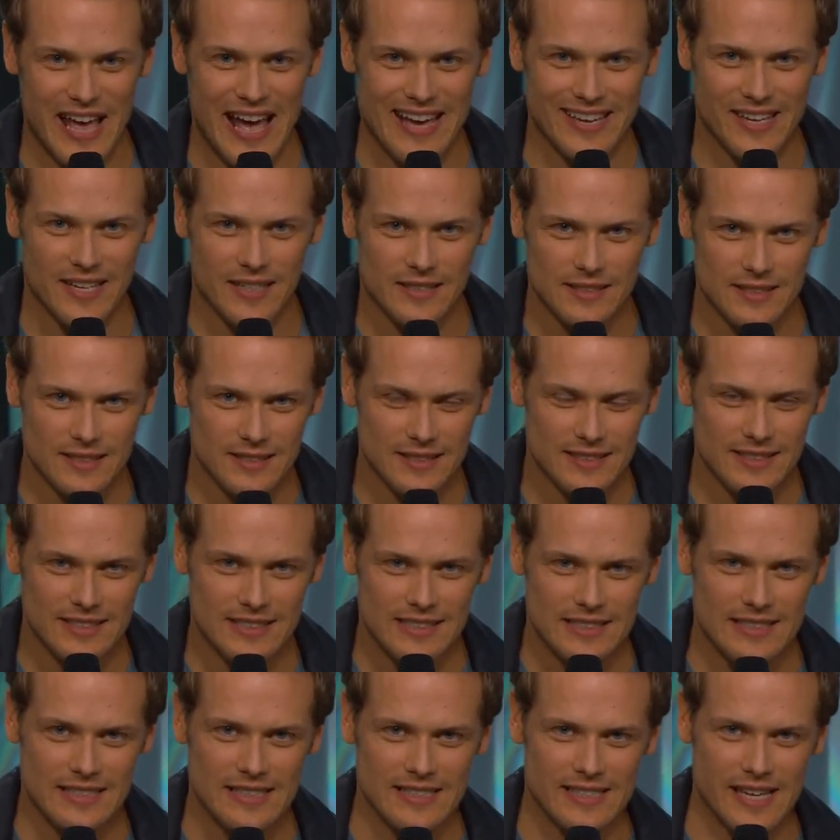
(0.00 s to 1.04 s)
May we present.
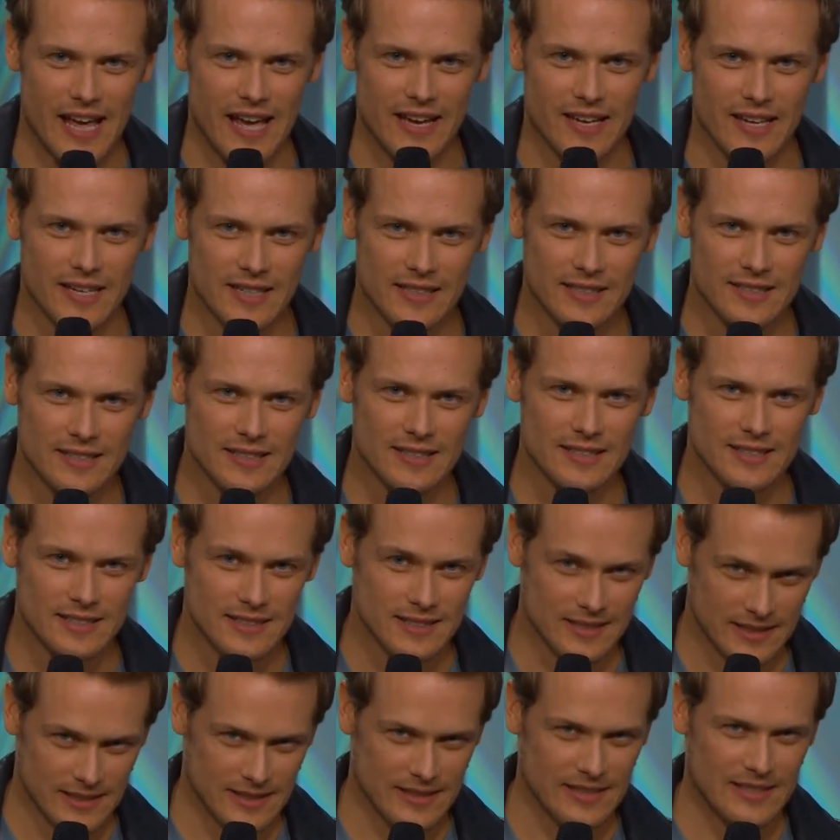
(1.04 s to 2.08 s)
Zach.
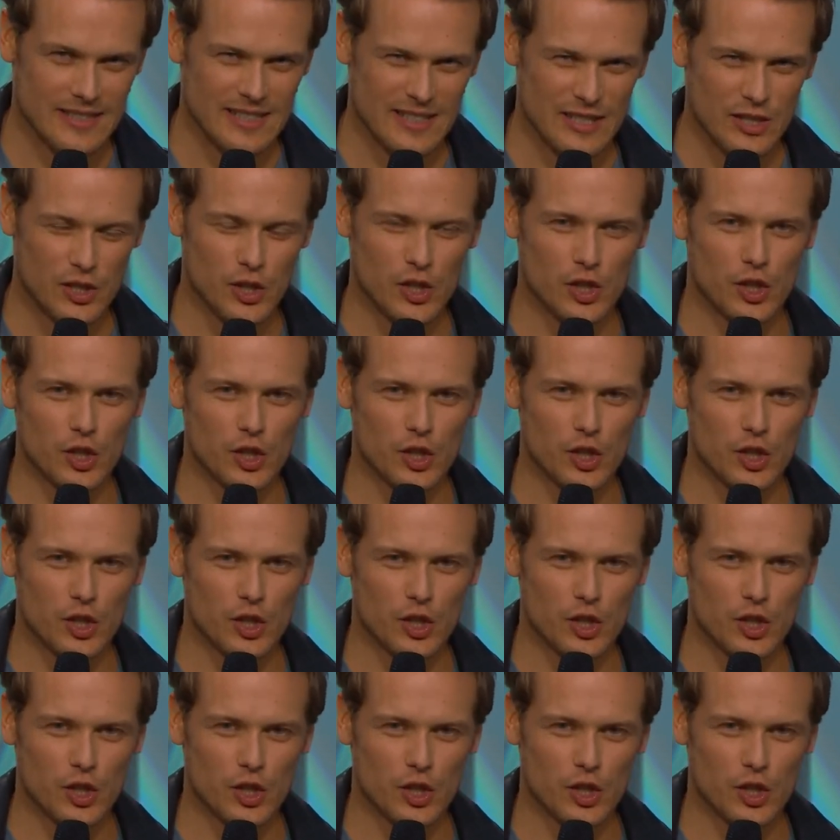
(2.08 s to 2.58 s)
Sam Heughan.